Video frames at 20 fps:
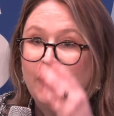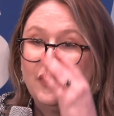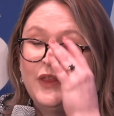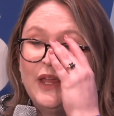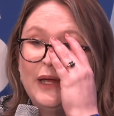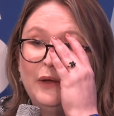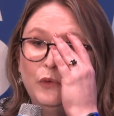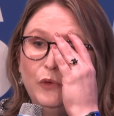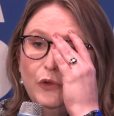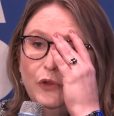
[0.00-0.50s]

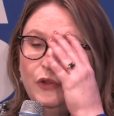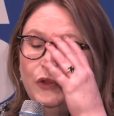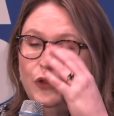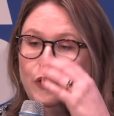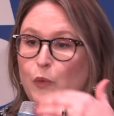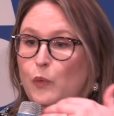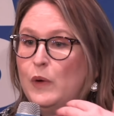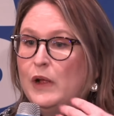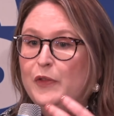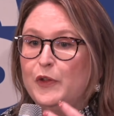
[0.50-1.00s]

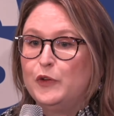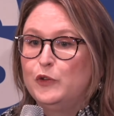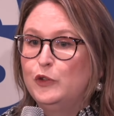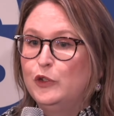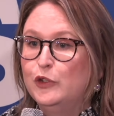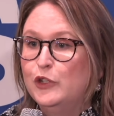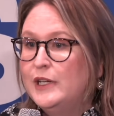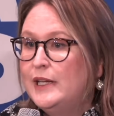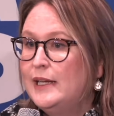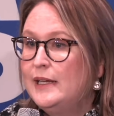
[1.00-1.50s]
When they're
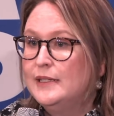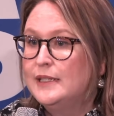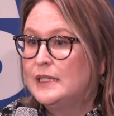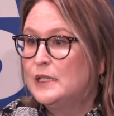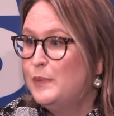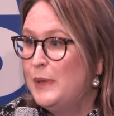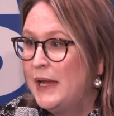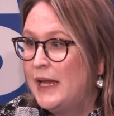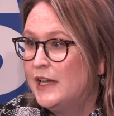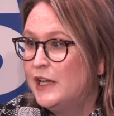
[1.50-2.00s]
learning
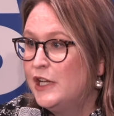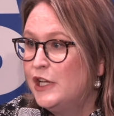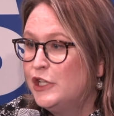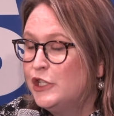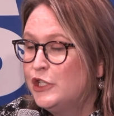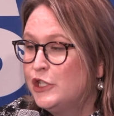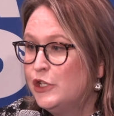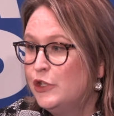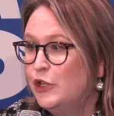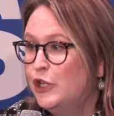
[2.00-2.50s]

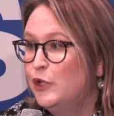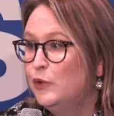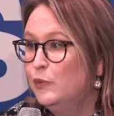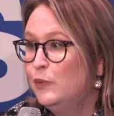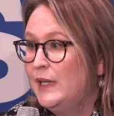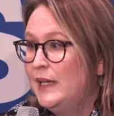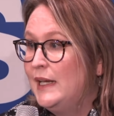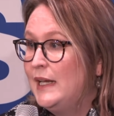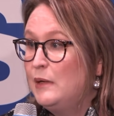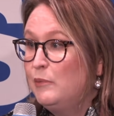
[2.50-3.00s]
Spanish, they're
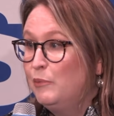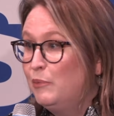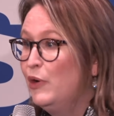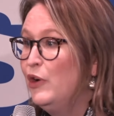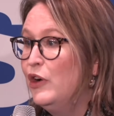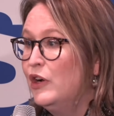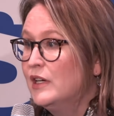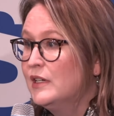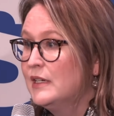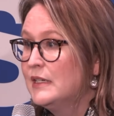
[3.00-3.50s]
reading
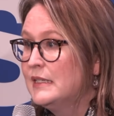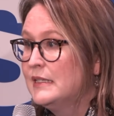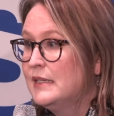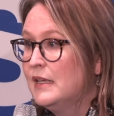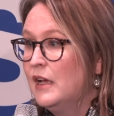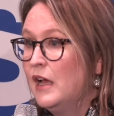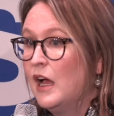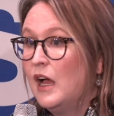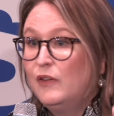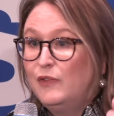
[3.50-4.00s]
books
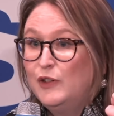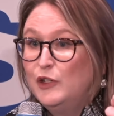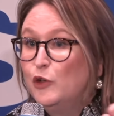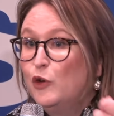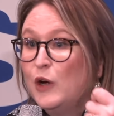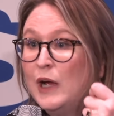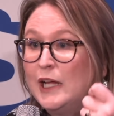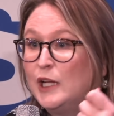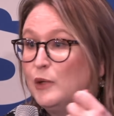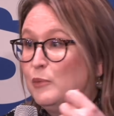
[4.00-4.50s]
of
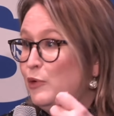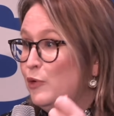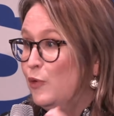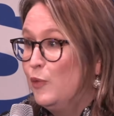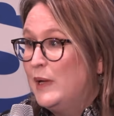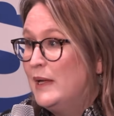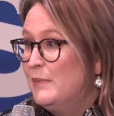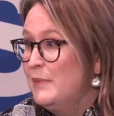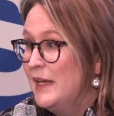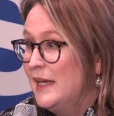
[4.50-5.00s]
incredible
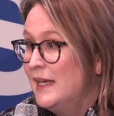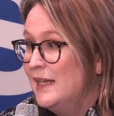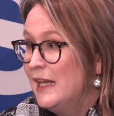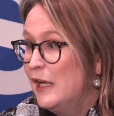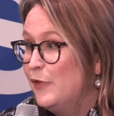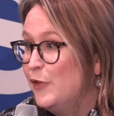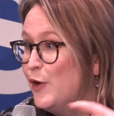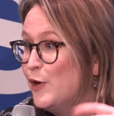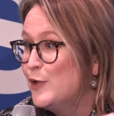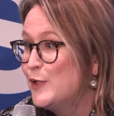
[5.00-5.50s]
women,
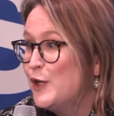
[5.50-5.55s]
and